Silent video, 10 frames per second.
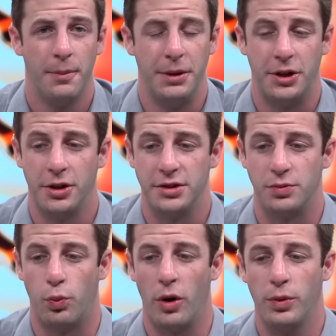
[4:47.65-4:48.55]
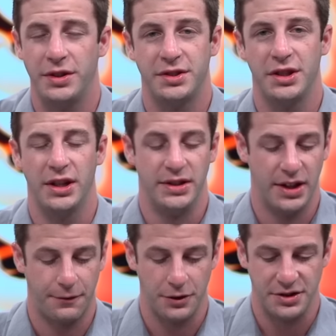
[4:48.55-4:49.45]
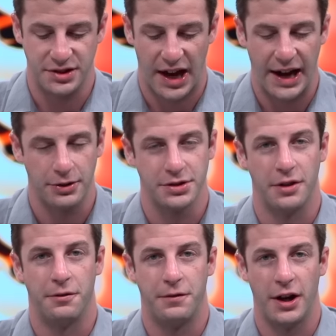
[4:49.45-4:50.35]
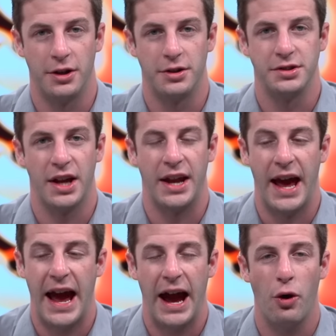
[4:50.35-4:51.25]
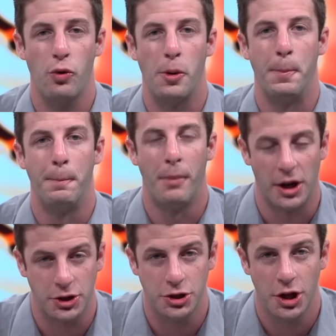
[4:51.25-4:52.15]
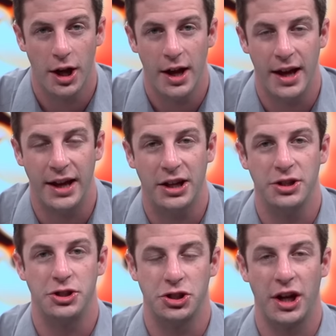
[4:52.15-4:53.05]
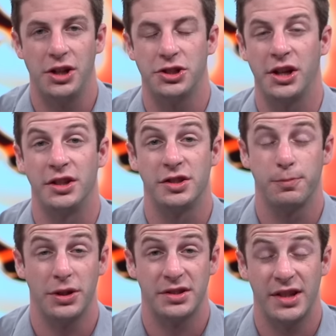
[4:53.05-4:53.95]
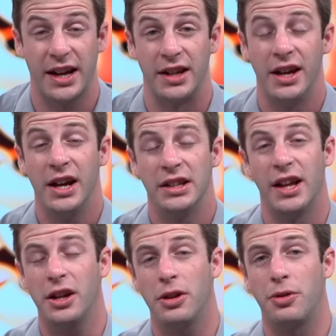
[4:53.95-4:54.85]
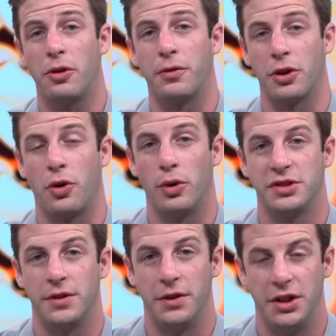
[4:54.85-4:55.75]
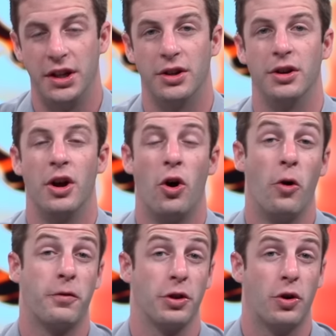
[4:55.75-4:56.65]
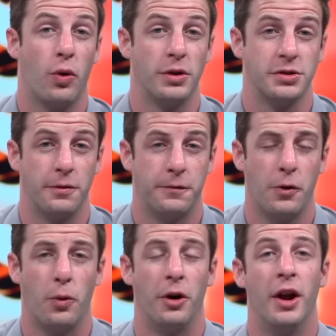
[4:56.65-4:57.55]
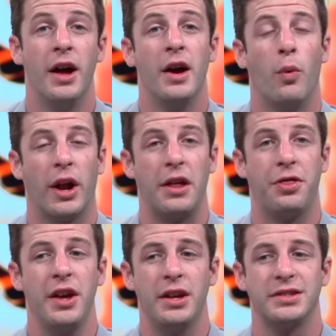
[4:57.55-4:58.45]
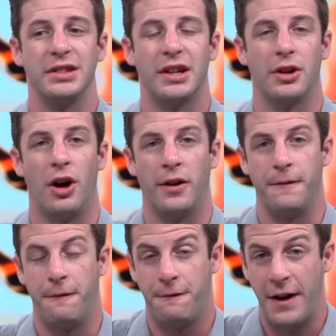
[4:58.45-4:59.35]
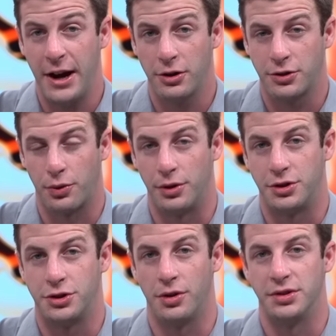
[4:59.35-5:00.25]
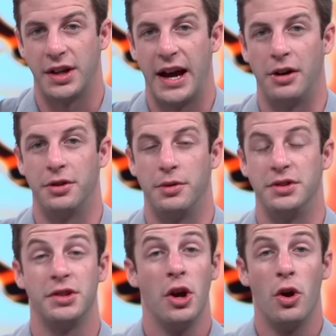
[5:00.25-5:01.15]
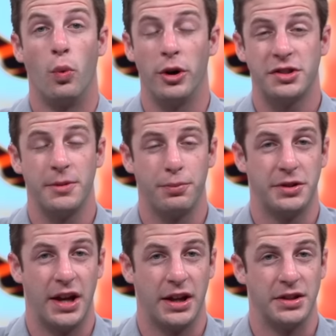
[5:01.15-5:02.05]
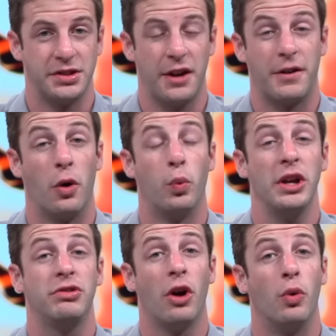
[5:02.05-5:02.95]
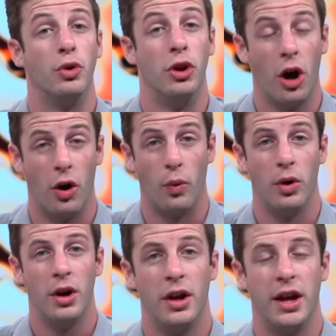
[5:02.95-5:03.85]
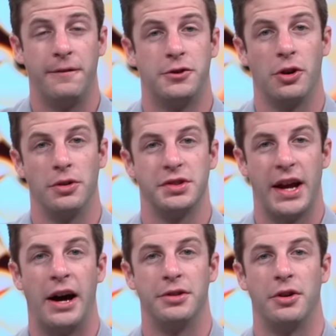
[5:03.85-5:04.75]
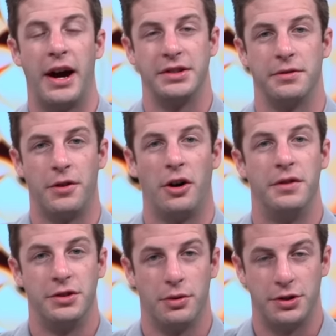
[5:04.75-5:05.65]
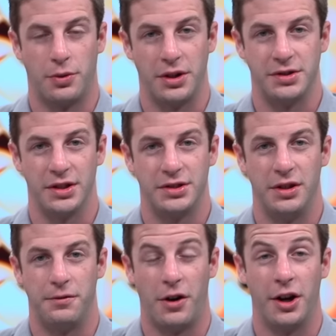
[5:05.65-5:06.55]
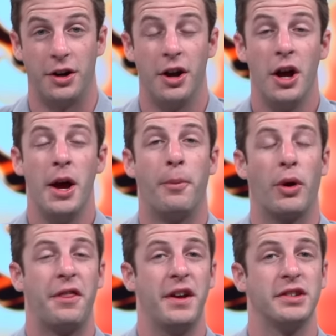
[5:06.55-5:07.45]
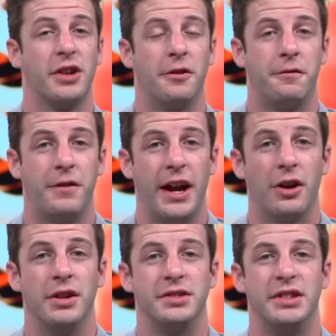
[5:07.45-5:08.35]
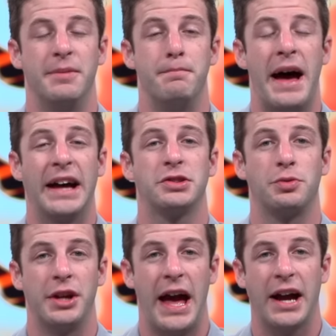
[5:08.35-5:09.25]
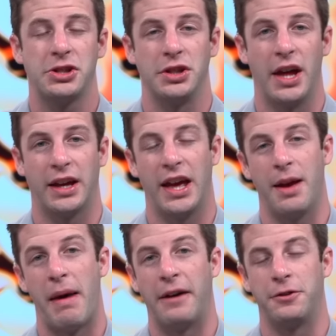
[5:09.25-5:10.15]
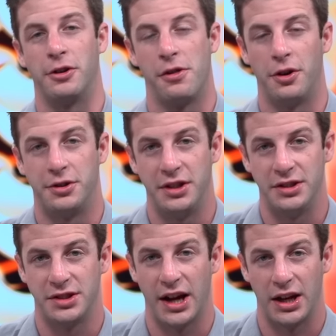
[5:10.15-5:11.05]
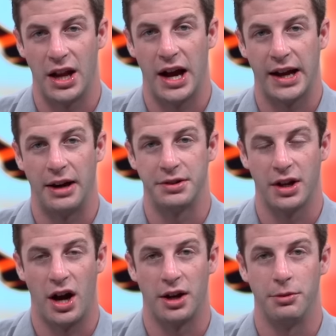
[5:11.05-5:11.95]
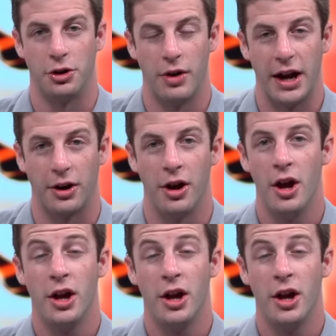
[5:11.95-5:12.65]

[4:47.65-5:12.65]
Because what we see in different styles of fighters and how much it can change in a split second, let alone over the course of a year, over the course of four. What I think is a little unfair towards Jose Aldo is we're simply taking the safe route. We don't know if Jose Aldo has evolved into a 2016 fighter. But what I think is unfair is the mass reaction that came after a 13 second knockout to oh. Conor McGregor.